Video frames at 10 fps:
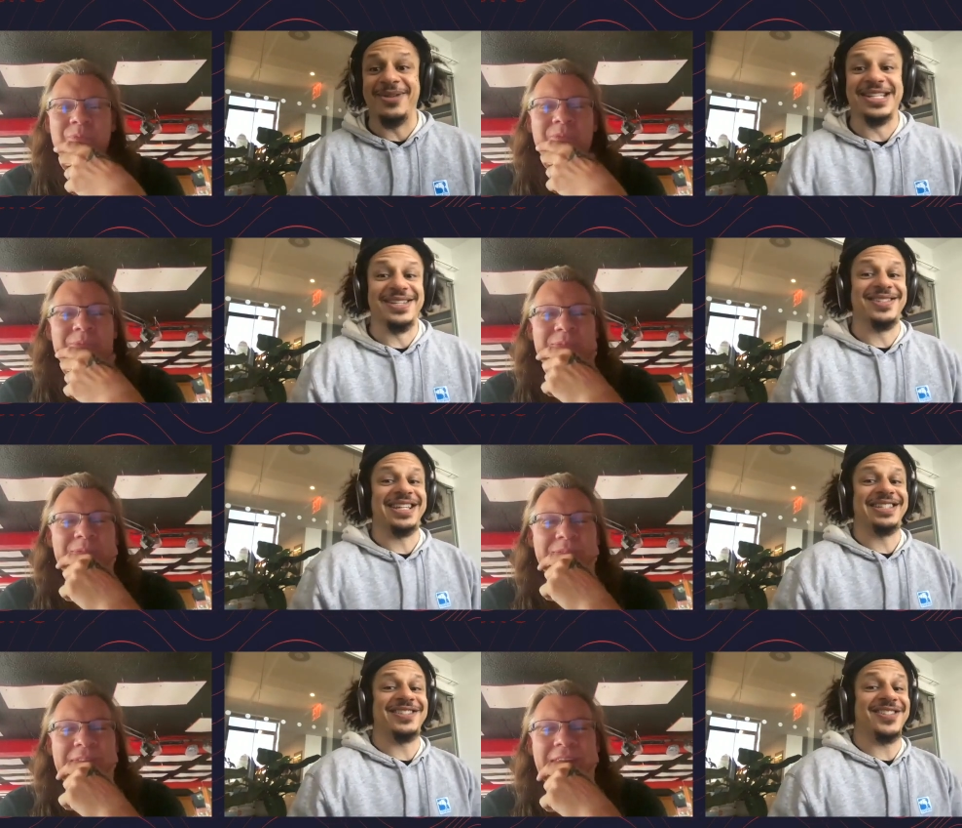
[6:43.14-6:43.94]
Speaker 1: was his
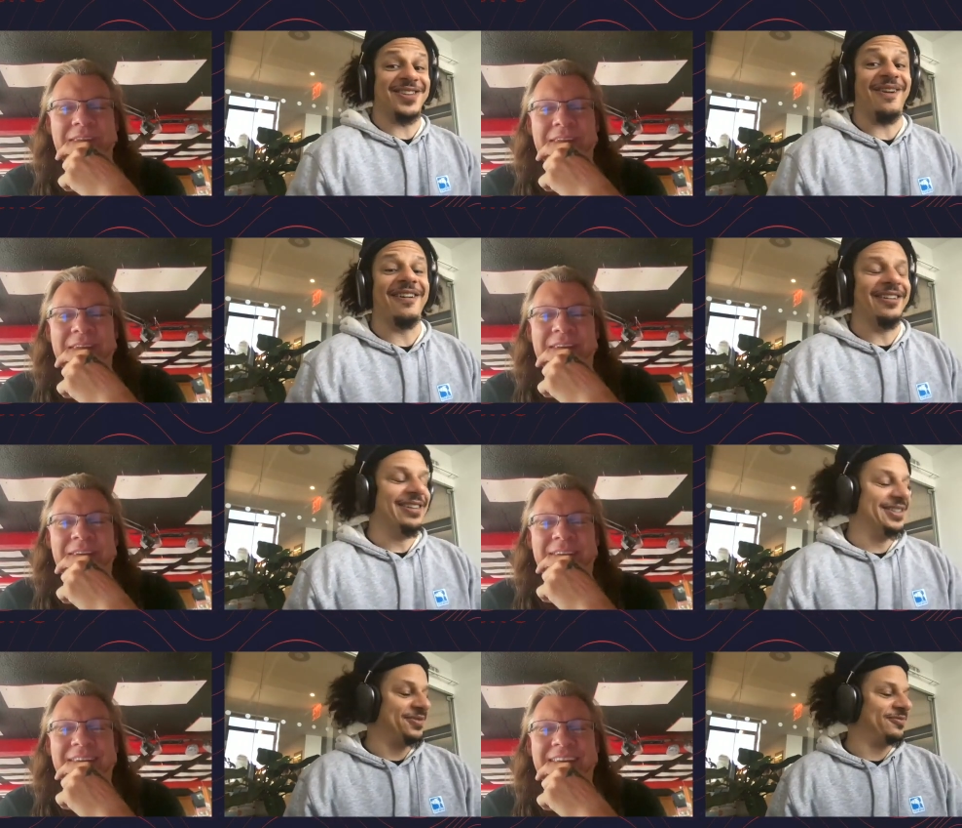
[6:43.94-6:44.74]
start.
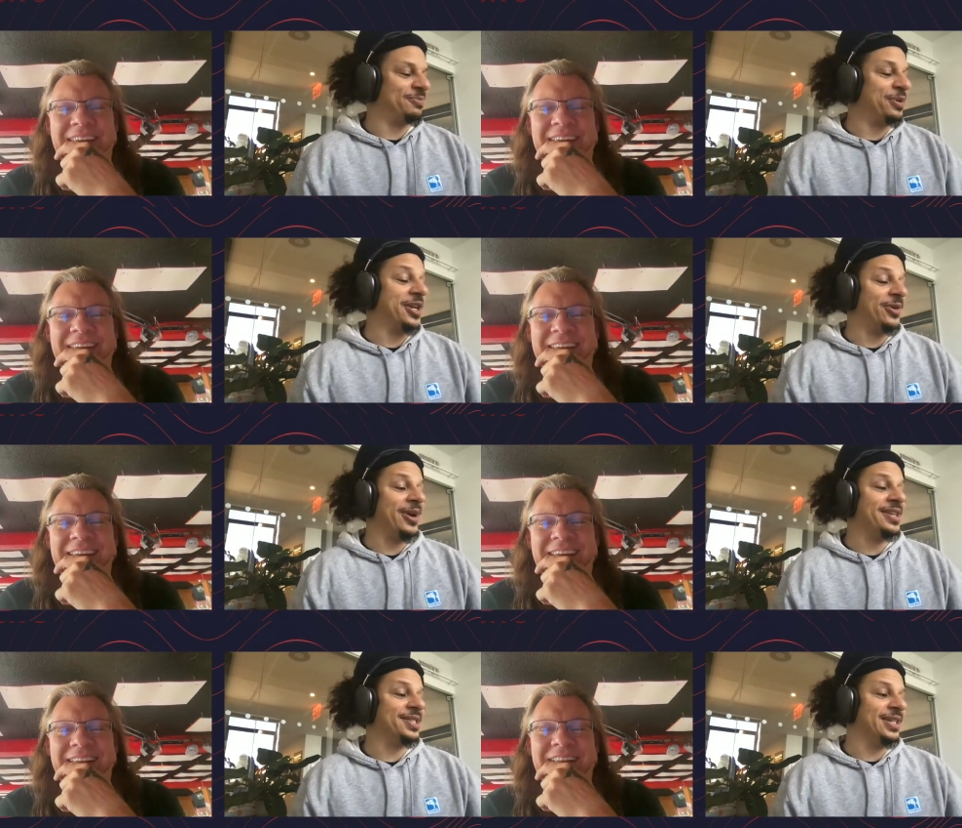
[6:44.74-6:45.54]
It's pretty
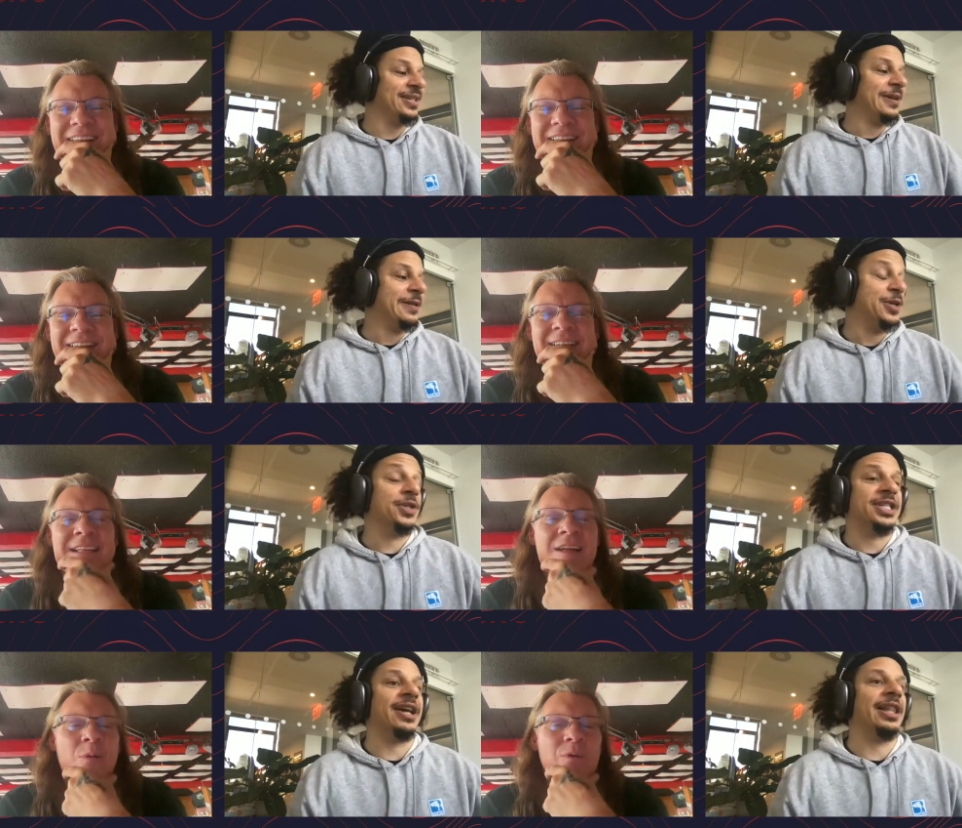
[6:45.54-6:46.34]
crazy. You can
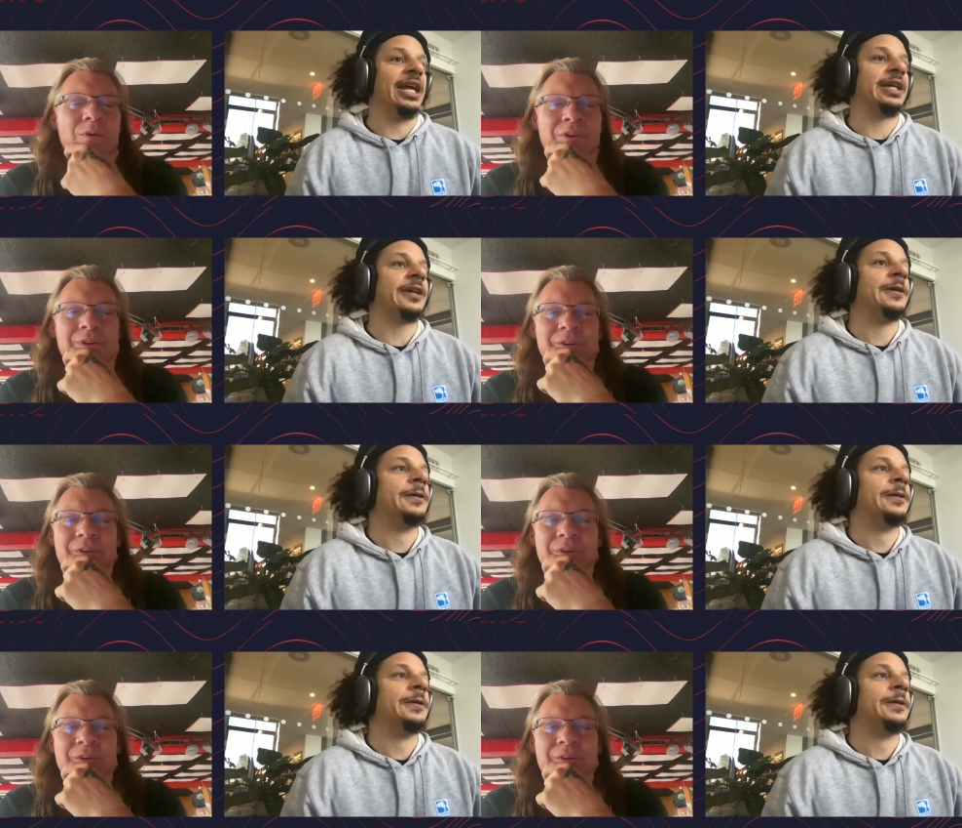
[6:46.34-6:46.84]
tell like